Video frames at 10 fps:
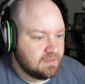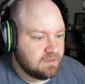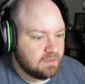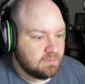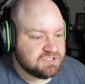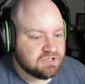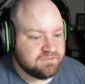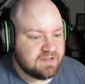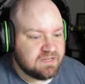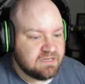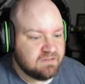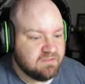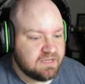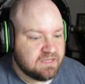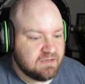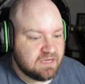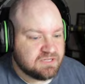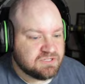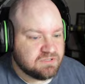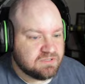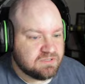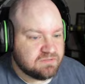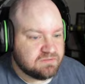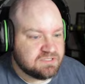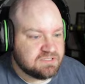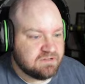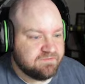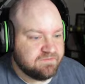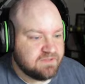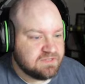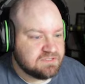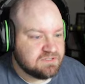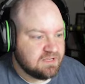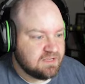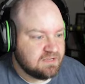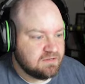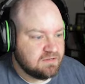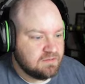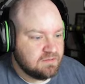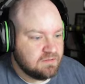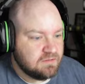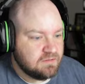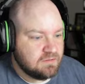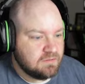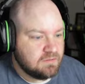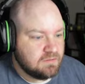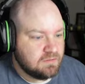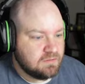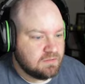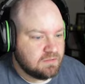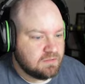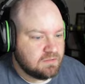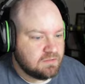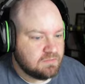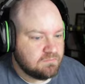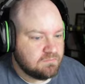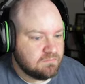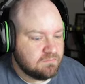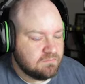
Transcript: I wasn't sure if I needed, like, extra stuff for this or not. Um...